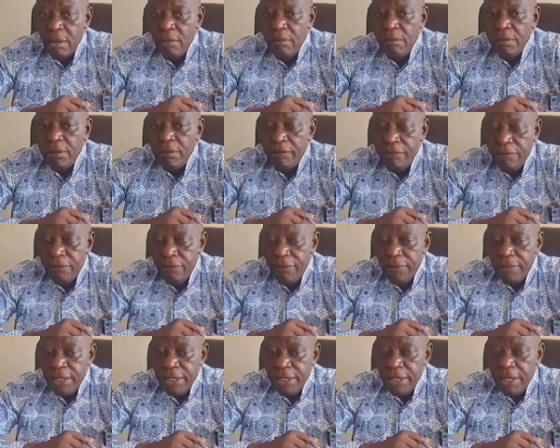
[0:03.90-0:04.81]

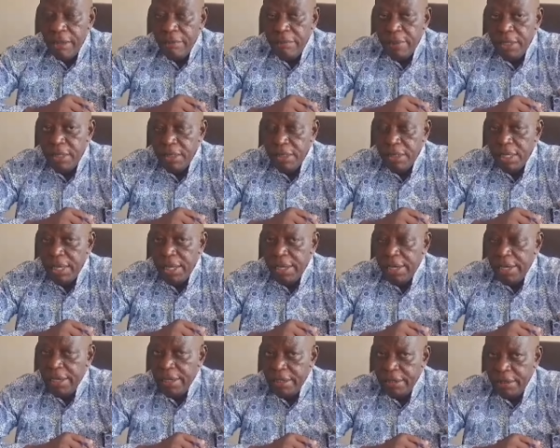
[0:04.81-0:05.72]
before the companies are
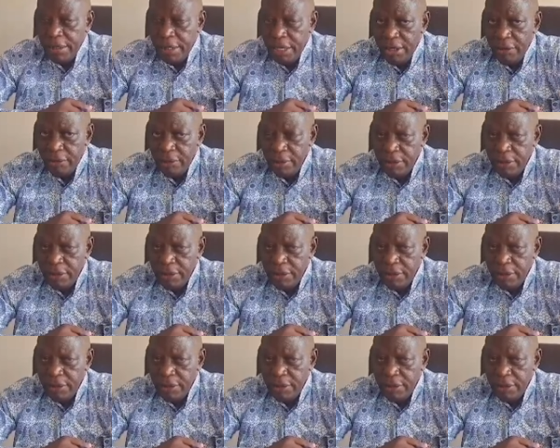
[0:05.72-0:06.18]
listed out.